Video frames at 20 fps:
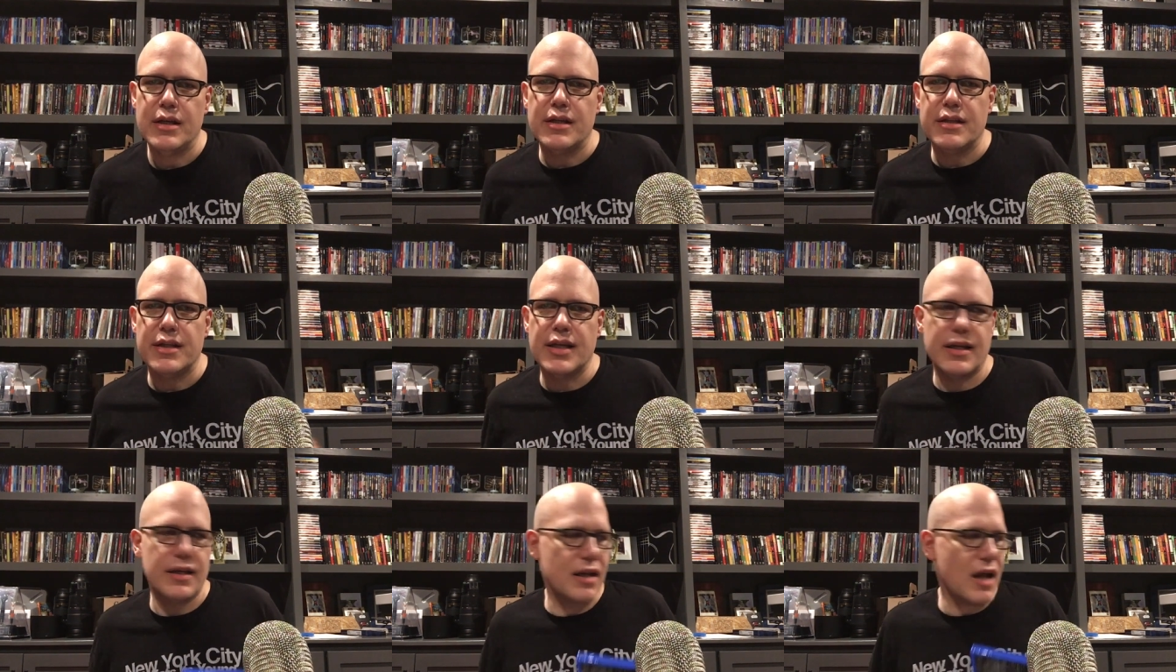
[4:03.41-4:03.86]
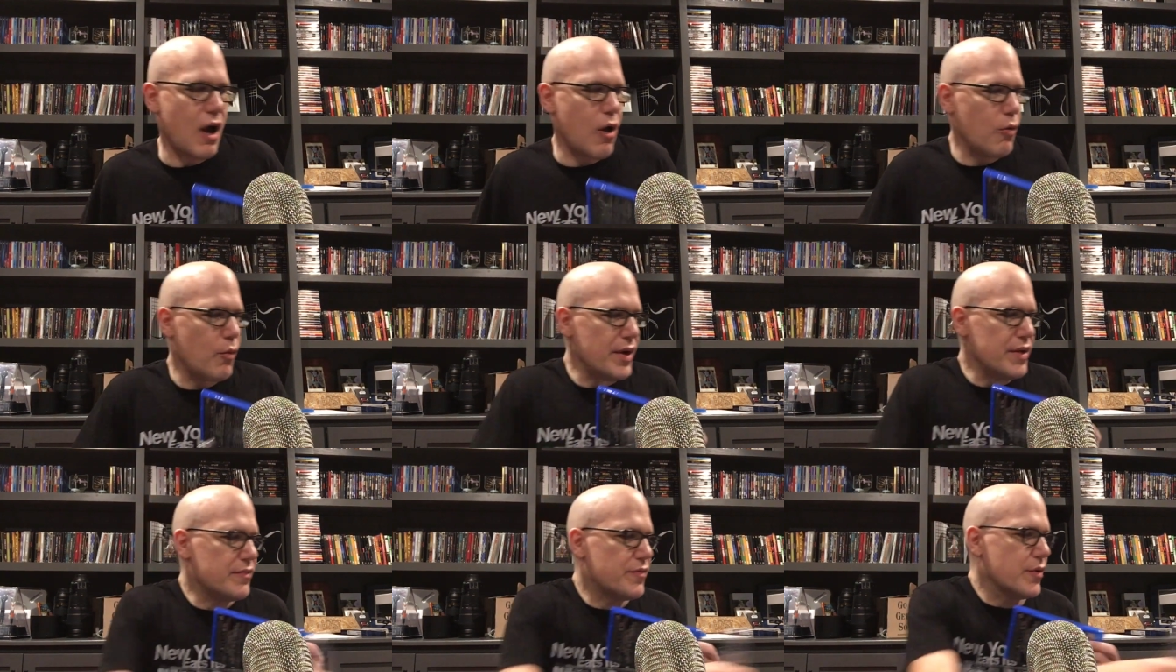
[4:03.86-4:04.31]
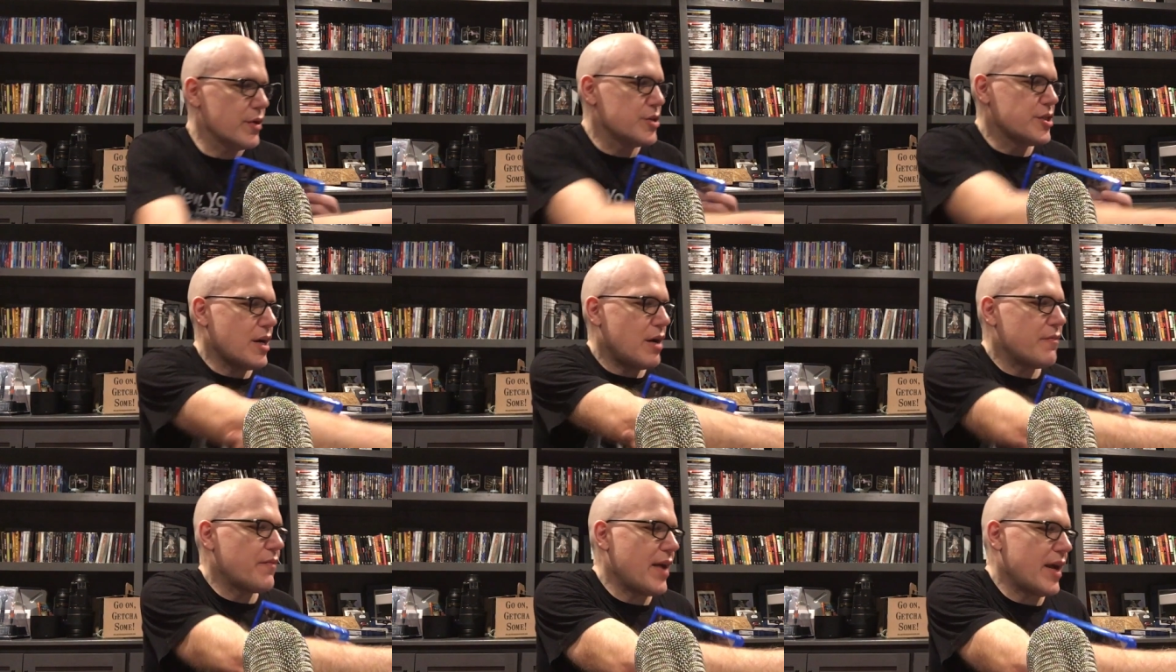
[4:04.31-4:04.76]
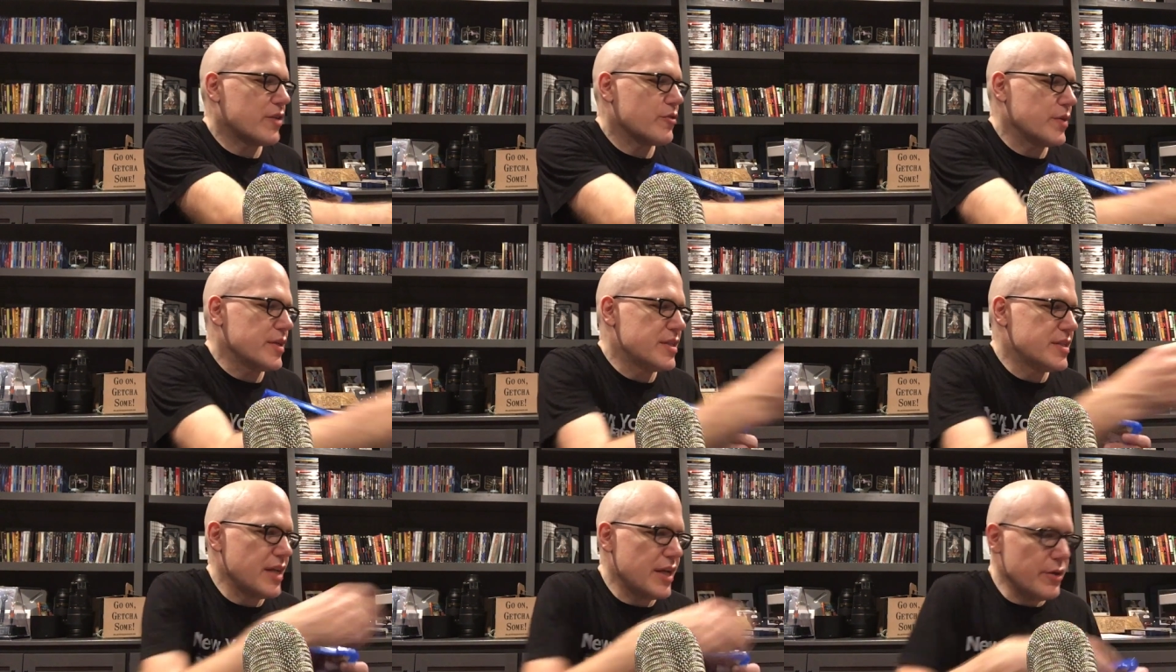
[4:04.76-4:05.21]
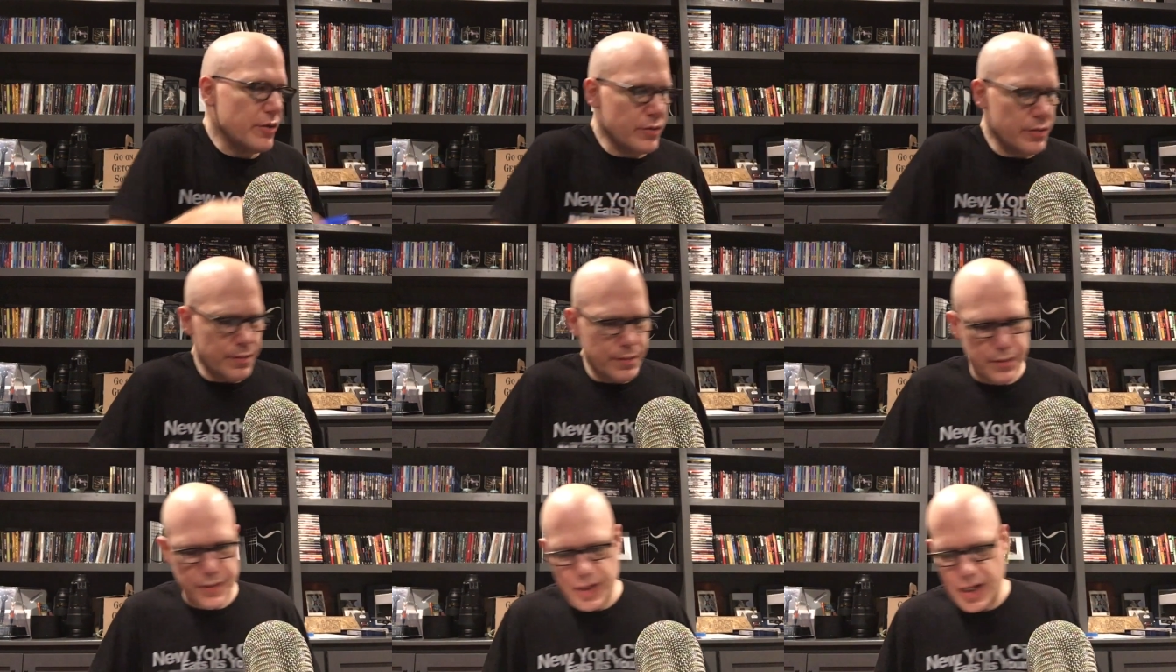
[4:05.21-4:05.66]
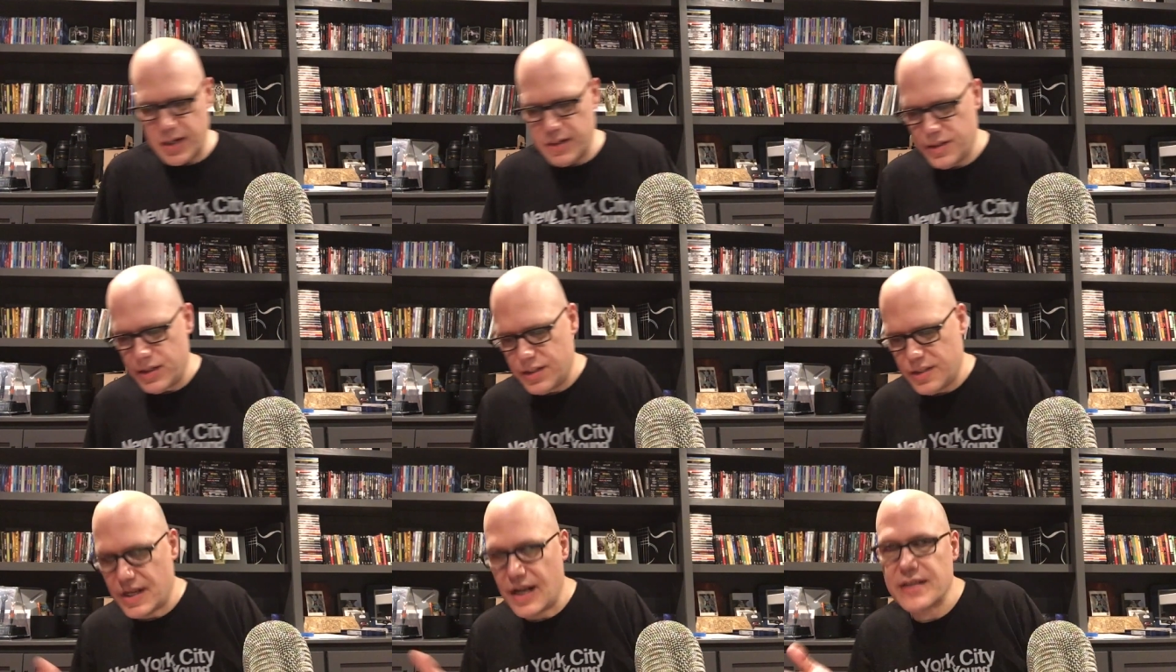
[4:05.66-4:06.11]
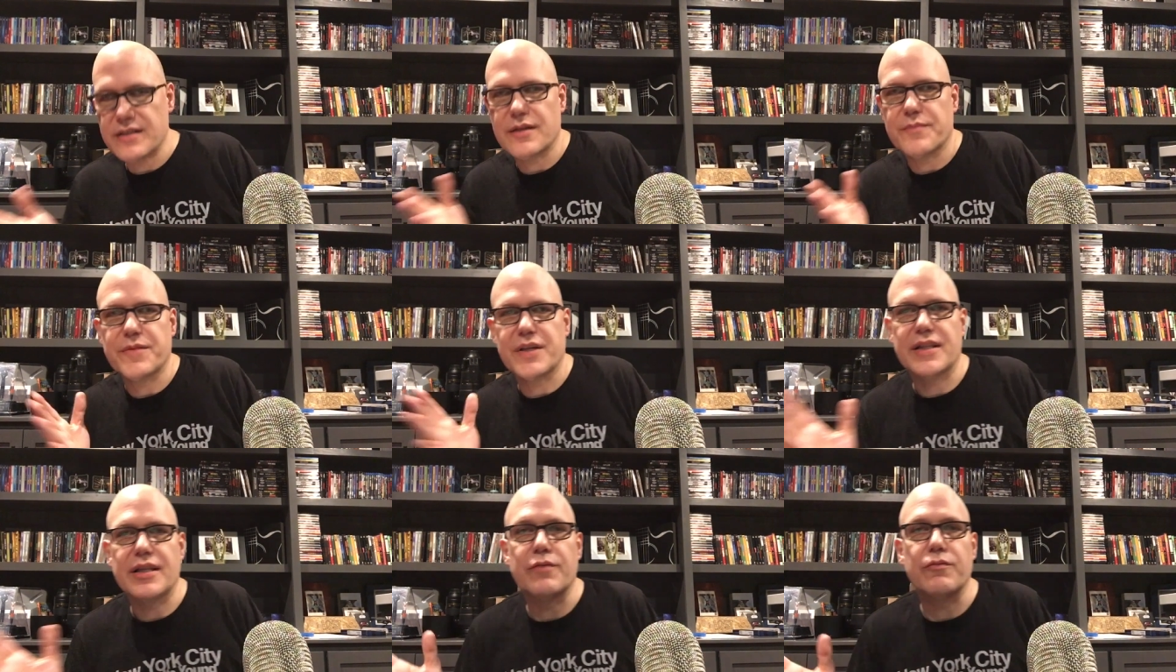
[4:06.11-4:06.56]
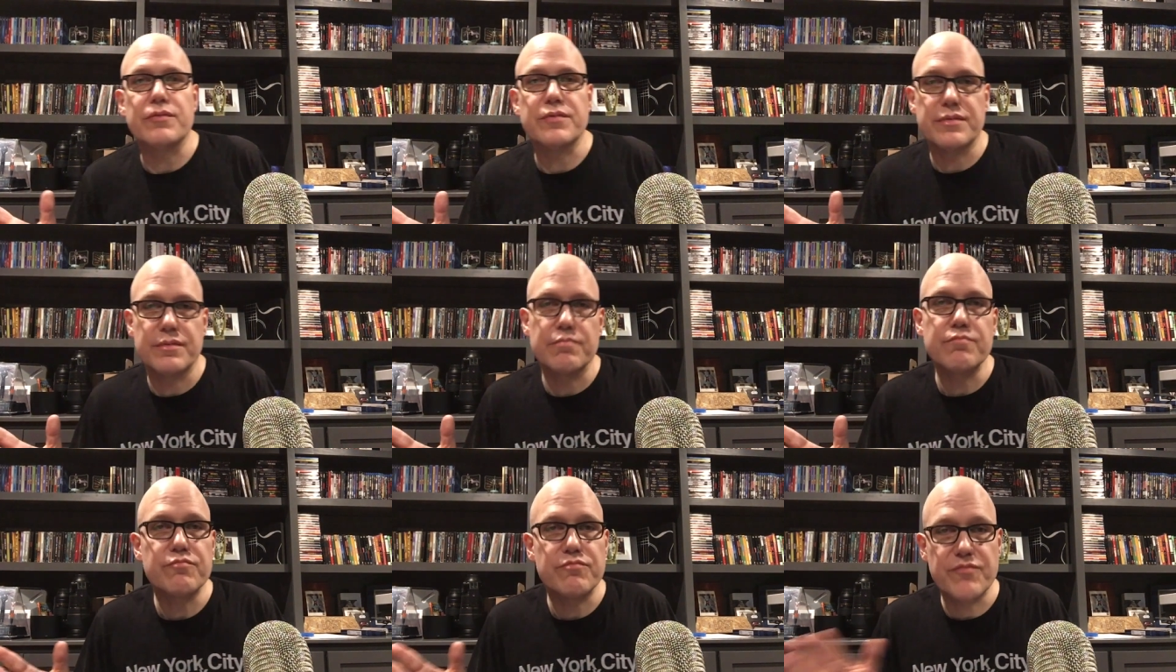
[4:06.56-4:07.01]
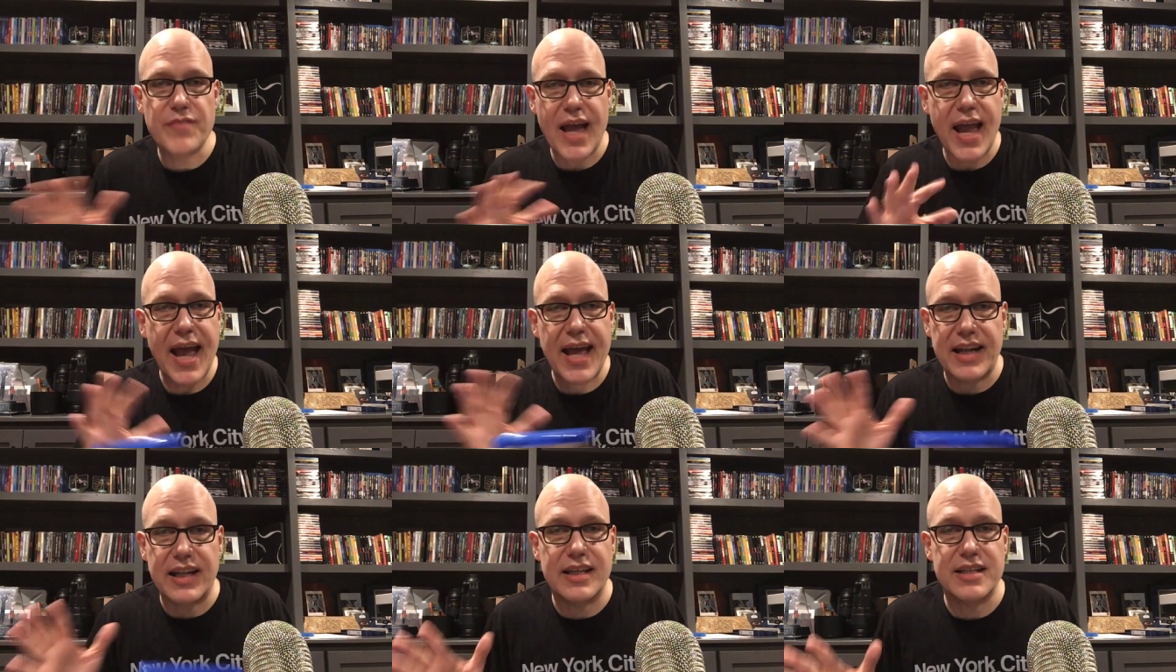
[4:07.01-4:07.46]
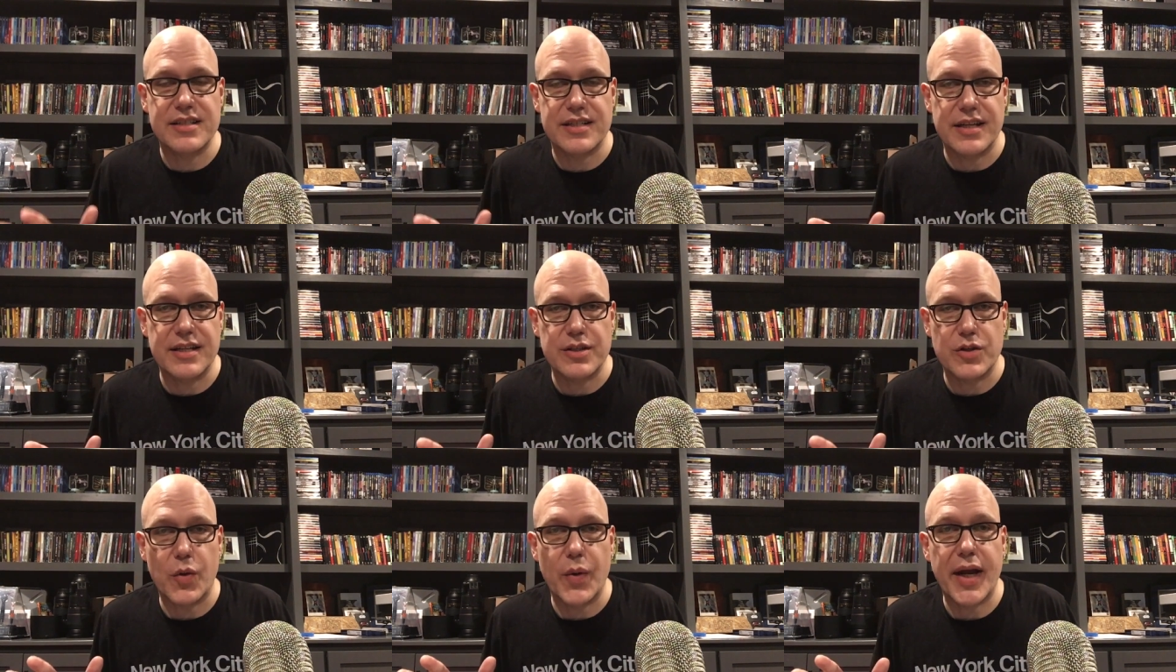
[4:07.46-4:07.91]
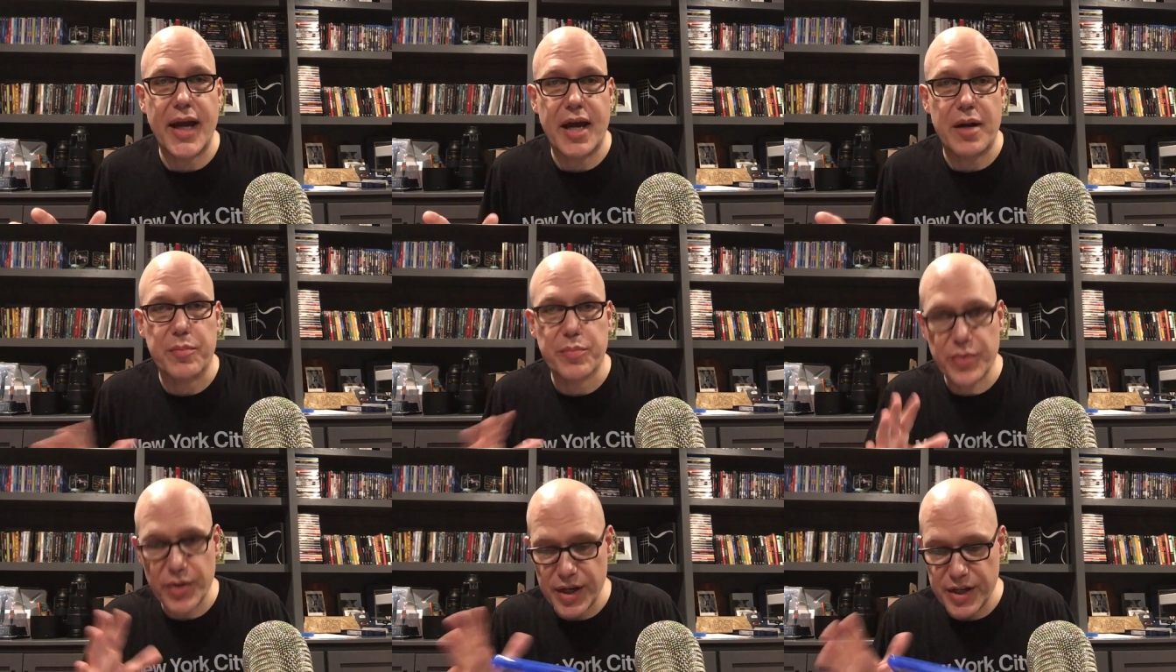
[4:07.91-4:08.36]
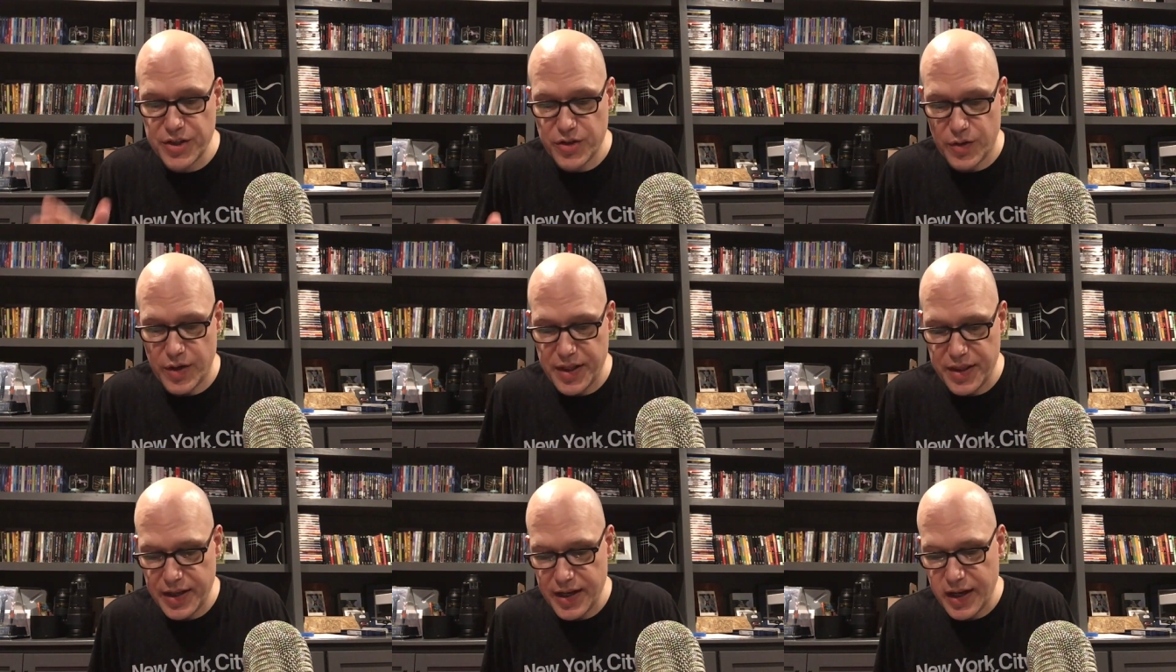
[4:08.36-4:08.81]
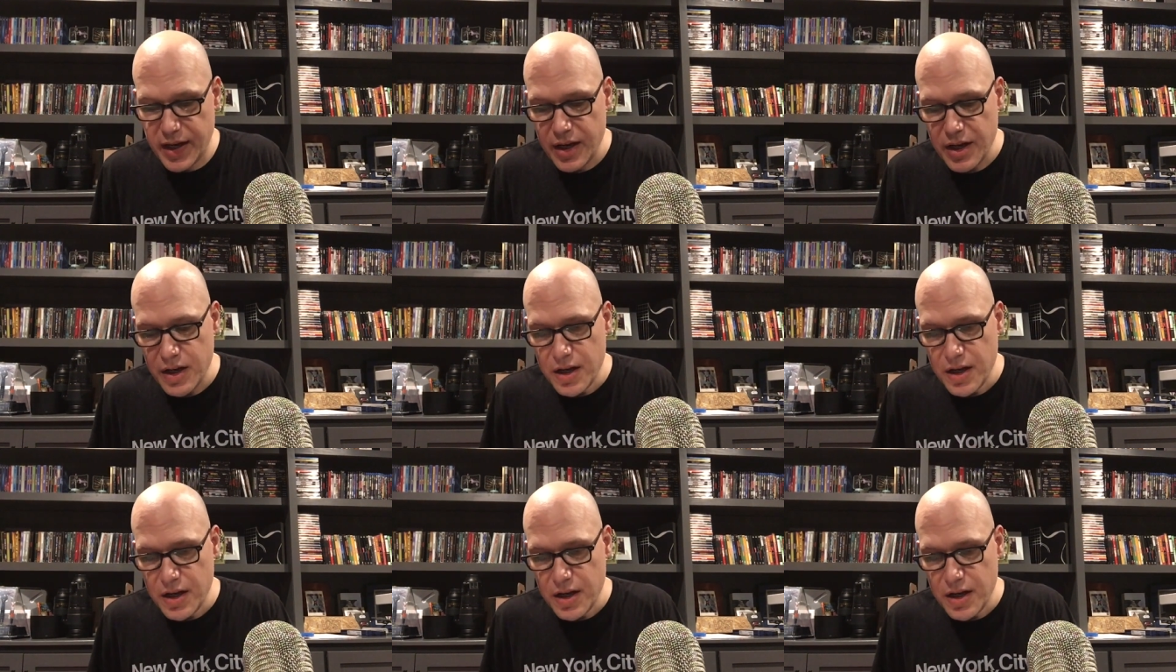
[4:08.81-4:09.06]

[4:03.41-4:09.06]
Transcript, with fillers: then I'll wait for a Scream Factory sale, because it's not something that they had listed as going out of print or anything.